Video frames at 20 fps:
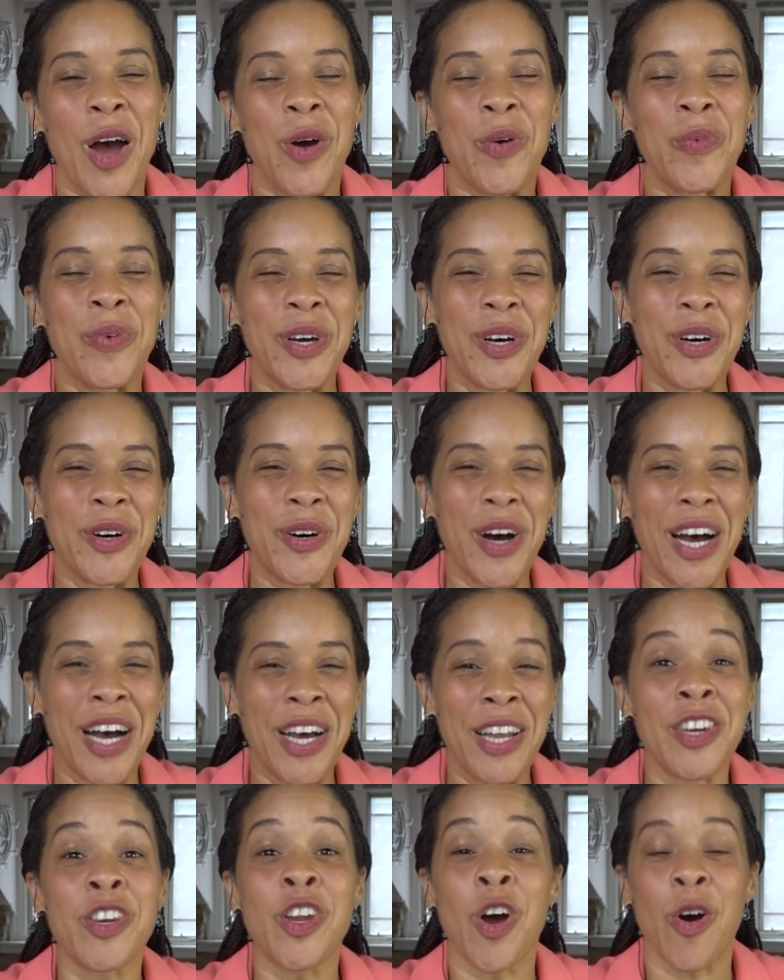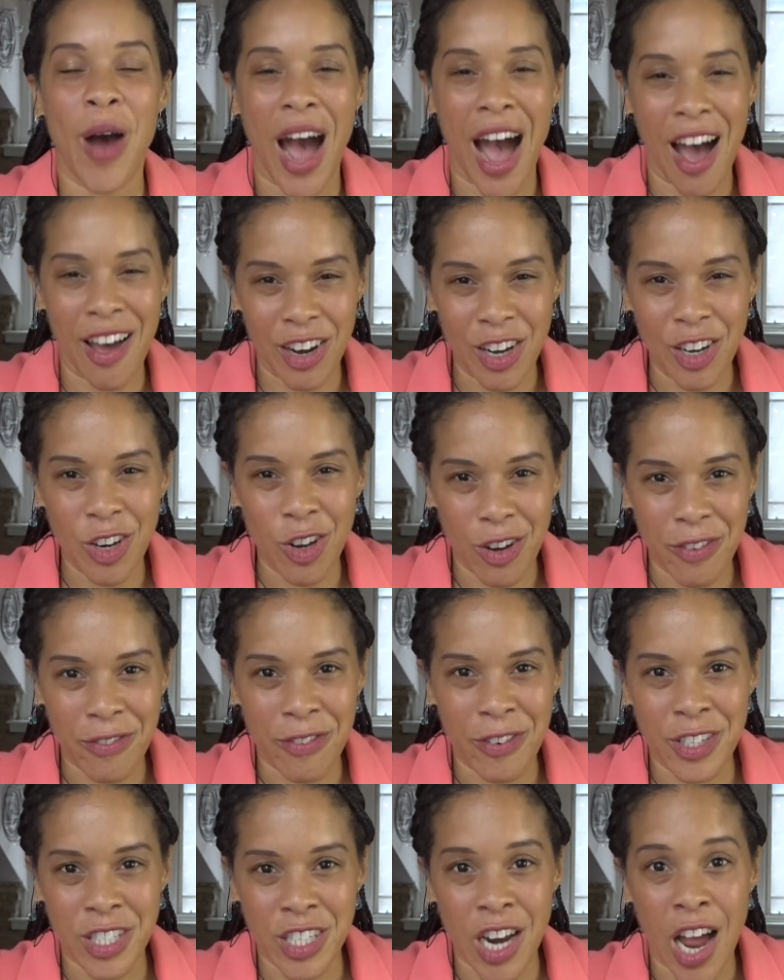will know how to look
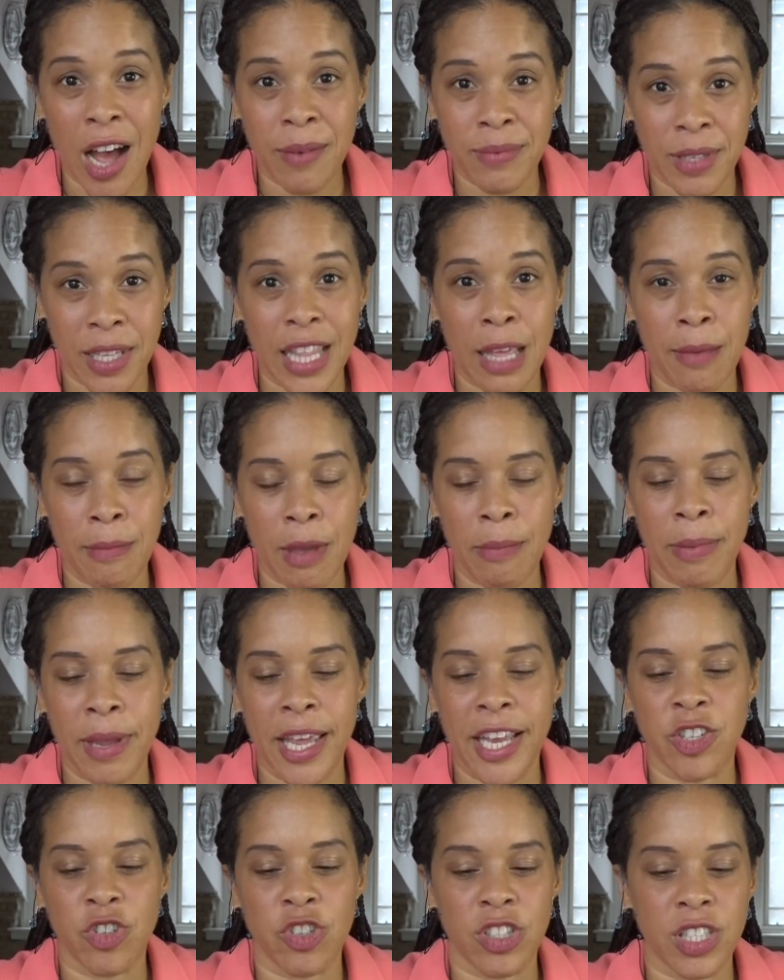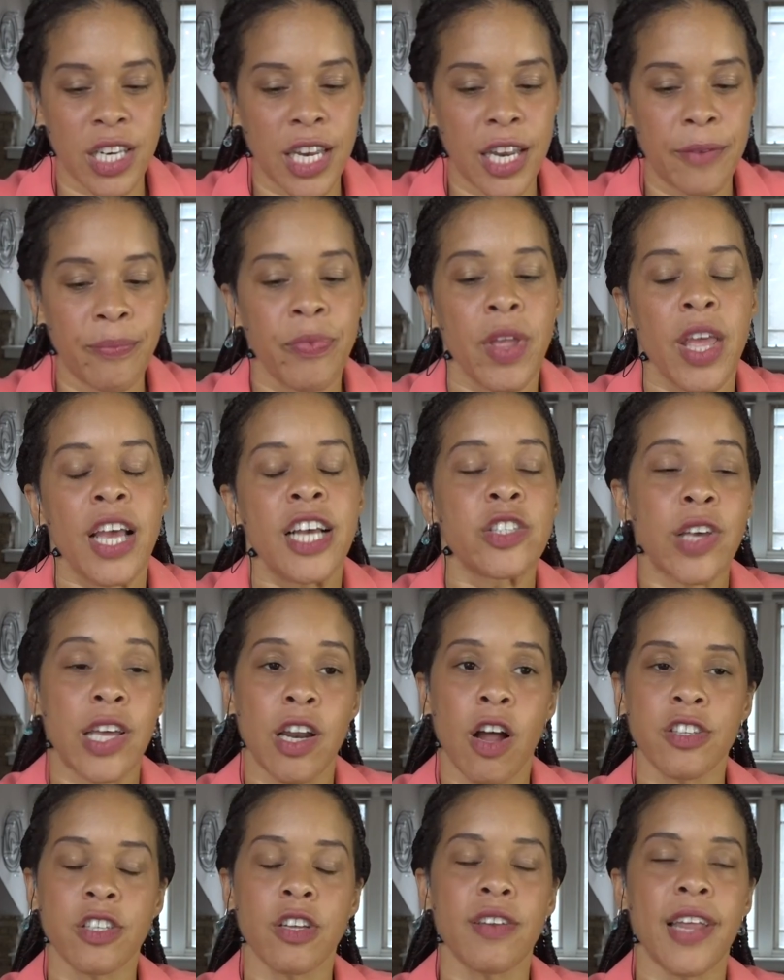for jobs that they may be interested in. So I'd
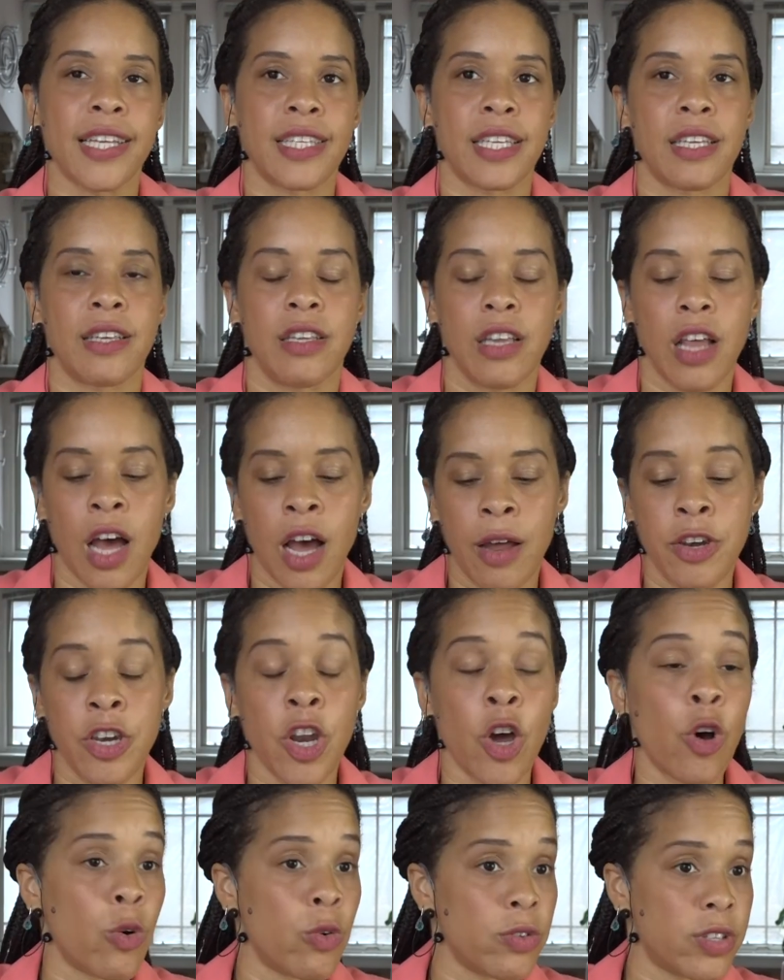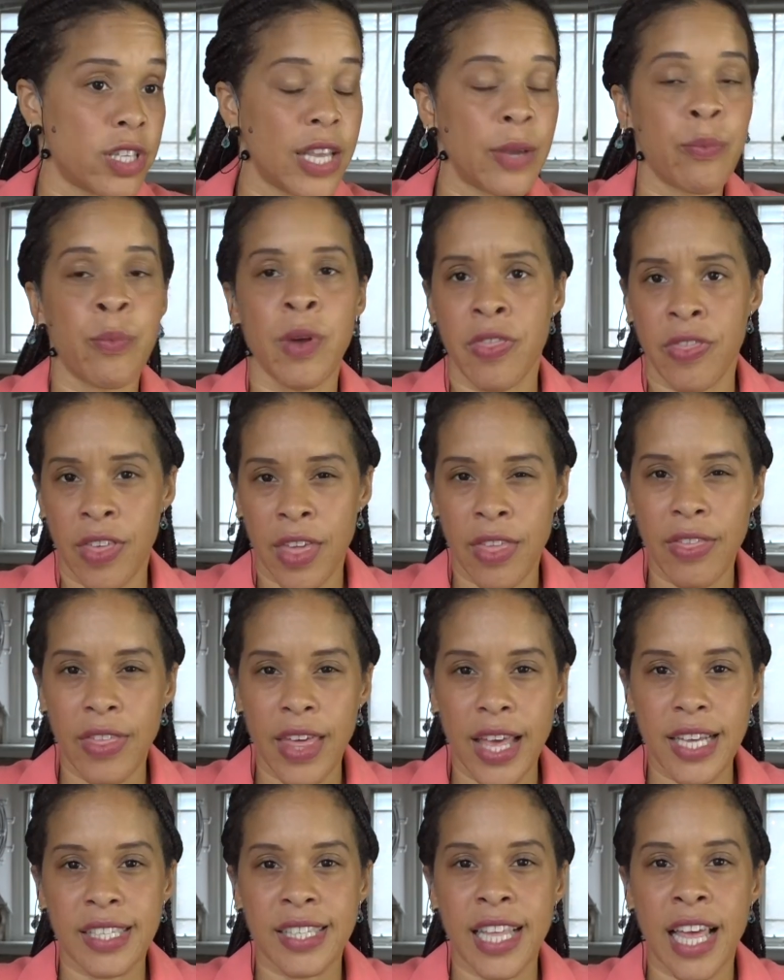also like to note within
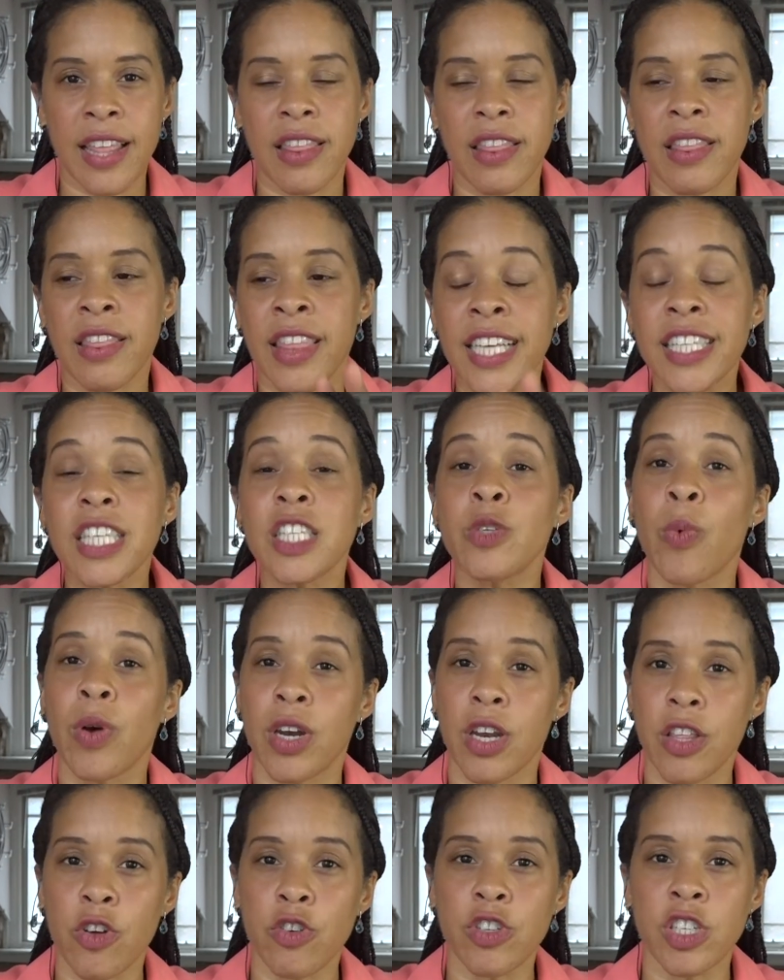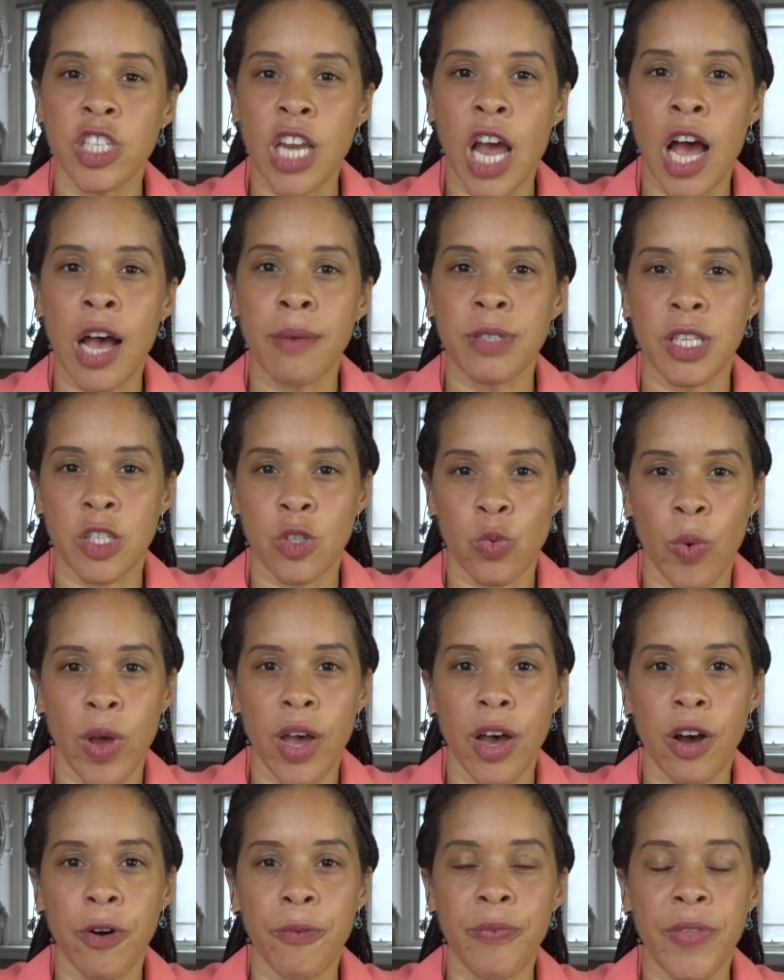this that this is one of those jobs as
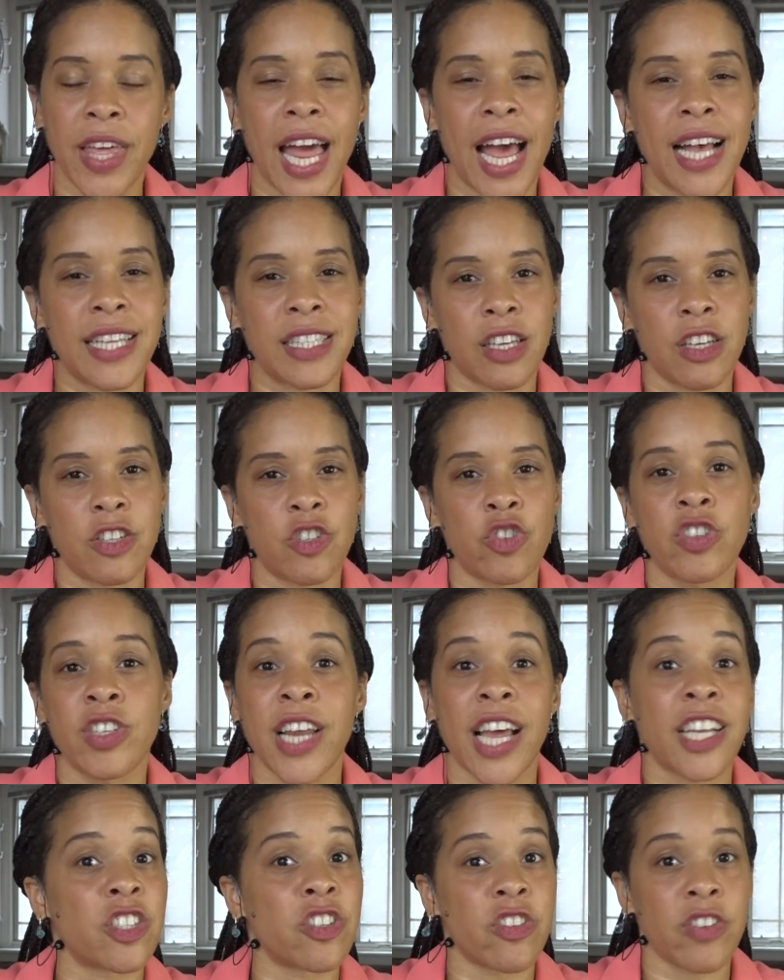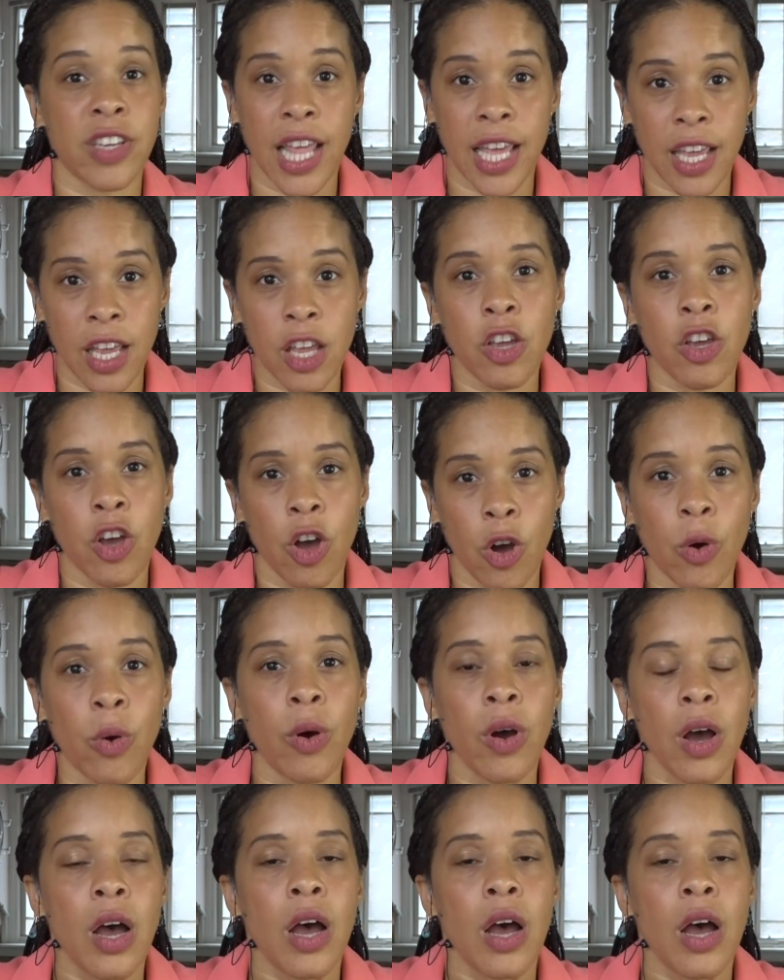well that has a trajectory that can go